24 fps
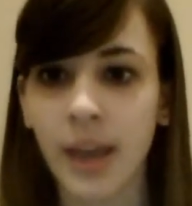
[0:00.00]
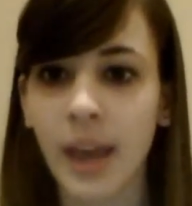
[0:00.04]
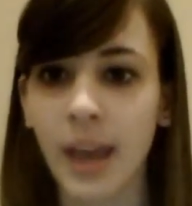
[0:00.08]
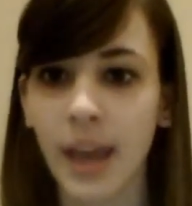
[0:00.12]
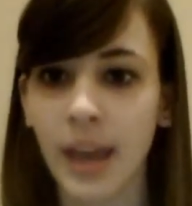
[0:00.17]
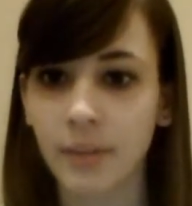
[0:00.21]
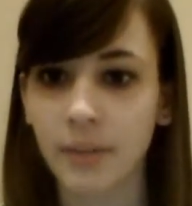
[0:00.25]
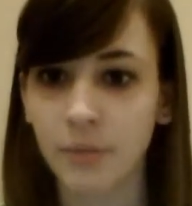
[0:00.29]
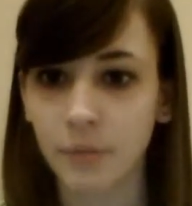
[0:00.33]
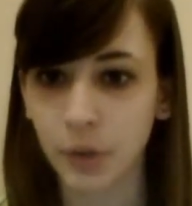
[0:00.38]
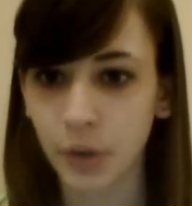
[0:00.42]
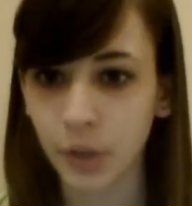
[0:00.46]

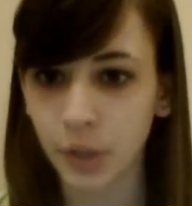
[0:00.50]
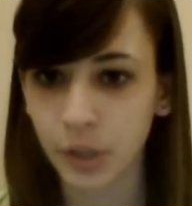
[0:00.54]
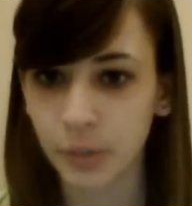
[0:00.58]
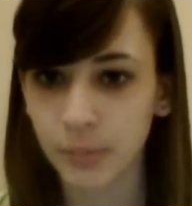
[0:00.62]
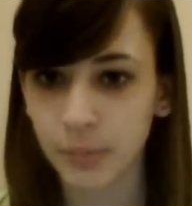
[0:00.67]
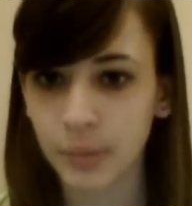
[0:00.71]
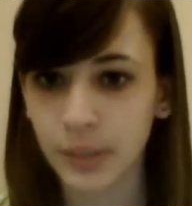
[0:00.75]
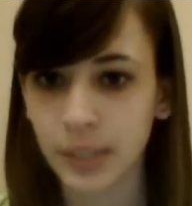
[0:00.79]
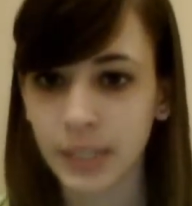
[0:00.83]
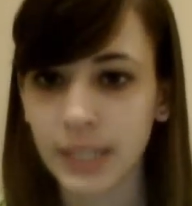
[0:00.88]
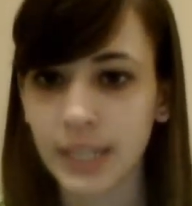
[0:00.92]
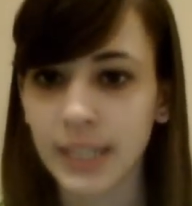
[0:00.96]
A
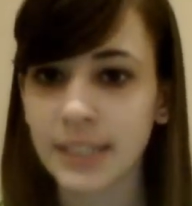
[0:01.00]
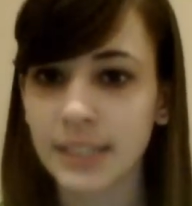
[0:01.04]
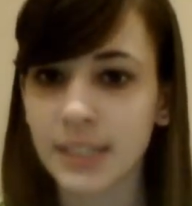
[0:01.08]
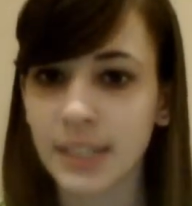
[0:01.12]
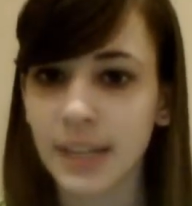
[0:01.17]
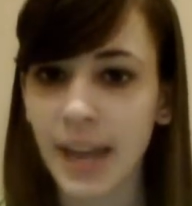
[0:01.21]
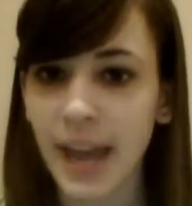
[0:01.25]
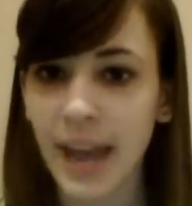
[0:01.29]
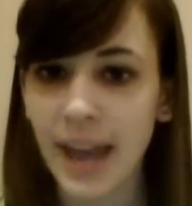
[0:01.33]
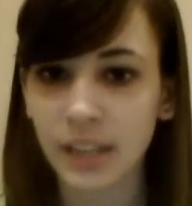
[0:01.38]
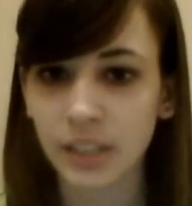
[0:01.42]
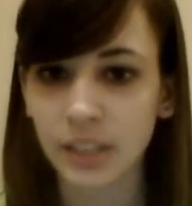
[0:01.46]
verb is an
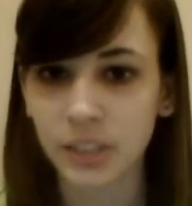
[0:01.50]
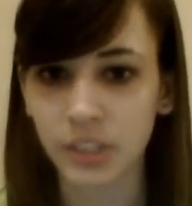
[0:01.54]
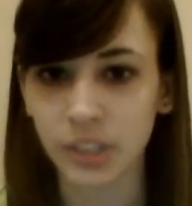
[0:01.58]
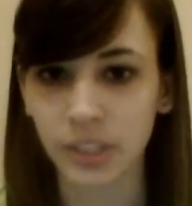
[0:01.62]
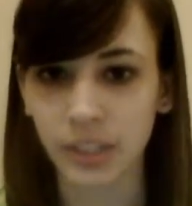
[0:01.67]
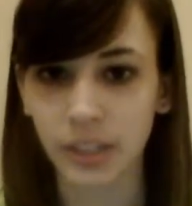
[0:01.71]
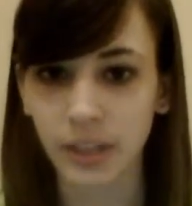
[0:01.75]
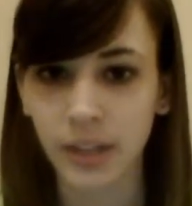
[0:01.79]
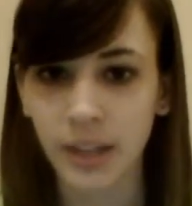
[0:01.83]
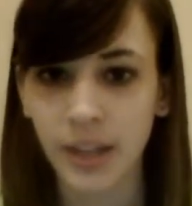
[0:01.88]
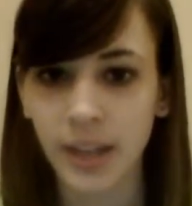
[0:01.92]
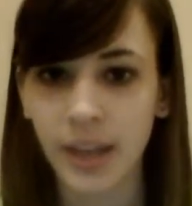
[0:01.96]

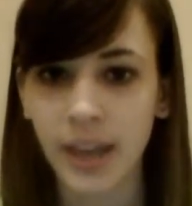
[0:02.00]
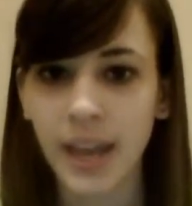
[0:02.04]
action,